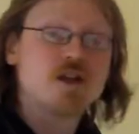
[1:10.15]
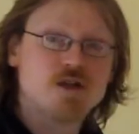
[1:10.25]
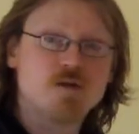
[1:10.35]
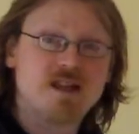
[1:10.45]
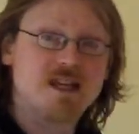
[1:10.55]

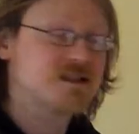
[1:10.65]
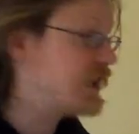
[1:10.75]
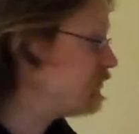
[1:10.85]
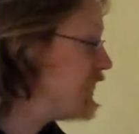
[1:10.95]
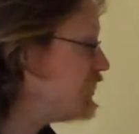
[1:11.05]
due to the
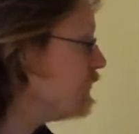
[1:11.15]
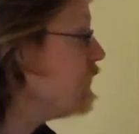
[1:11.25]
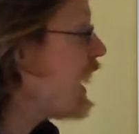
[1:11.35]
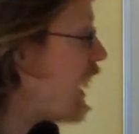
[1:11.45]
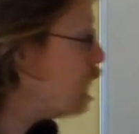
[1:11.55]
acceleration.
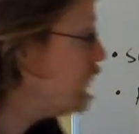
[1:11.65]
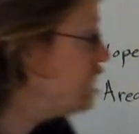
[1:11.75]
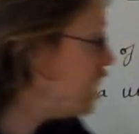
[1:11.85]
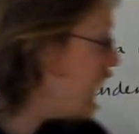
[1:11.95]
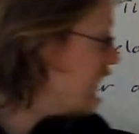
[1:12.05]
And we
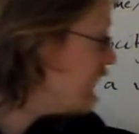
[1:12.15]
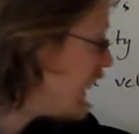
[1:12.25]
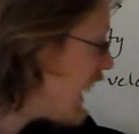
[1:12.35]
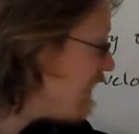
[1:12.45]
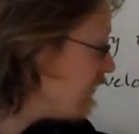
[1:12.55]
find
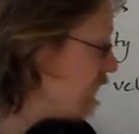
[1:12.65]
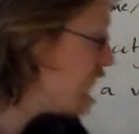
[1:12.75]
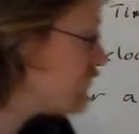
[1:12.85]
the area of this